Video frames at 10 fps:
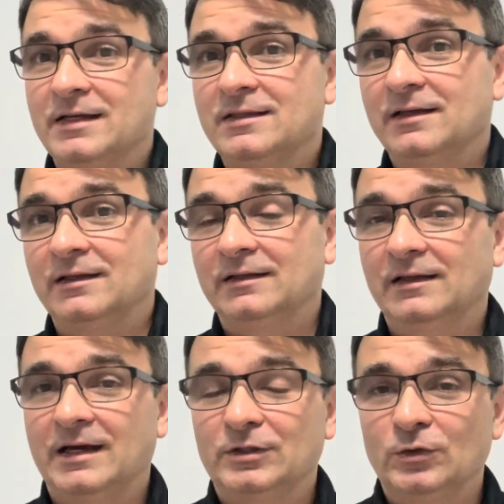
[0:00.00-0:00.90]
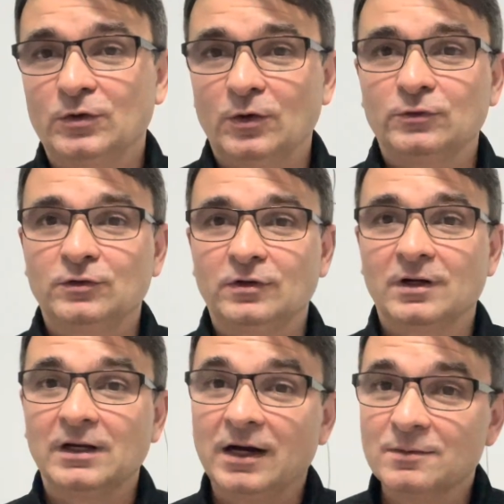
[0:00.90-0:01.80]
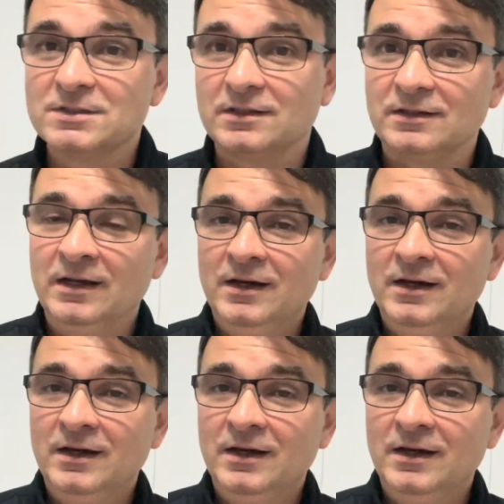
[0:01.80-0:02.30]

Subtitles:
they like to go to the clubs and